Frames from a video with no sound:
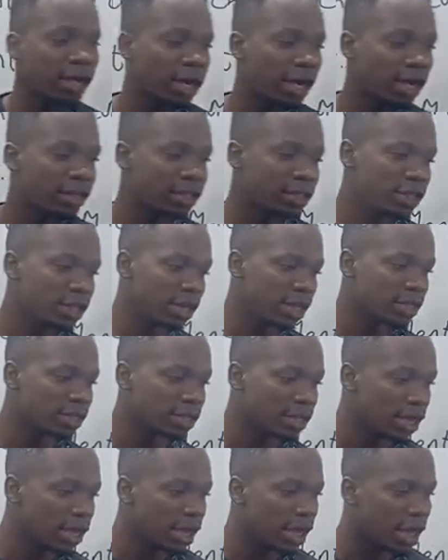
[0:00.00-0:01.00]

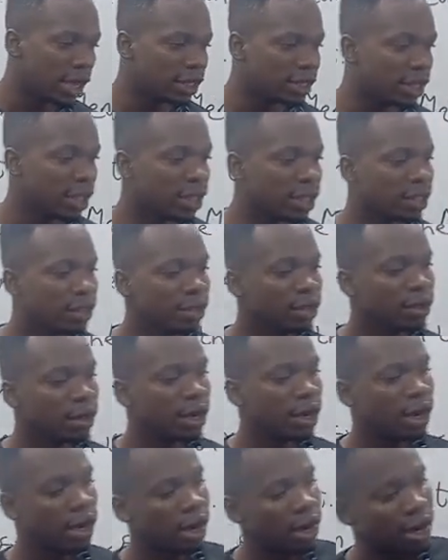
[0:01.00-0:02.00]
KITS, and then
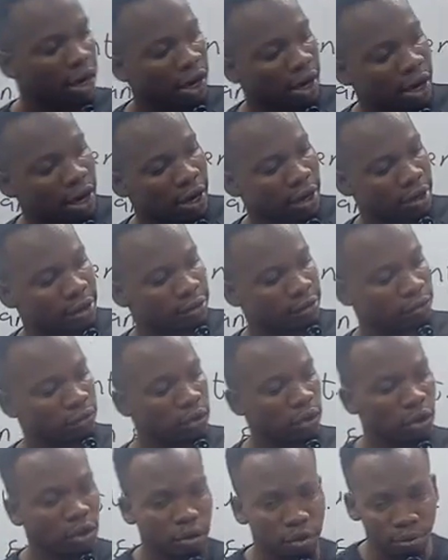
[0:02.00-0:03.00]

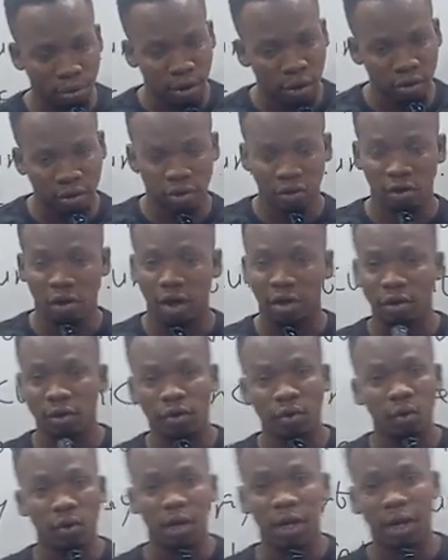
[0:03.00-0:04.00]
because you
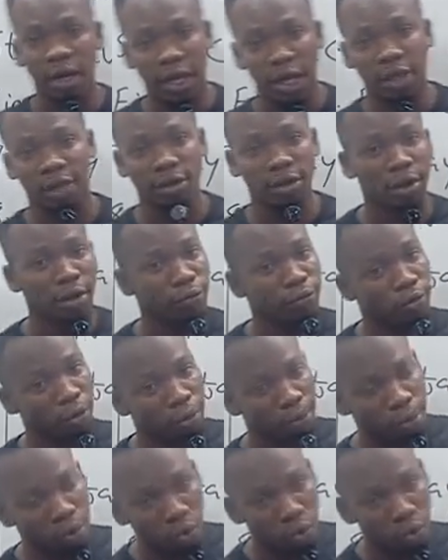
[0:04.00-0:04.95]
cannot only learn from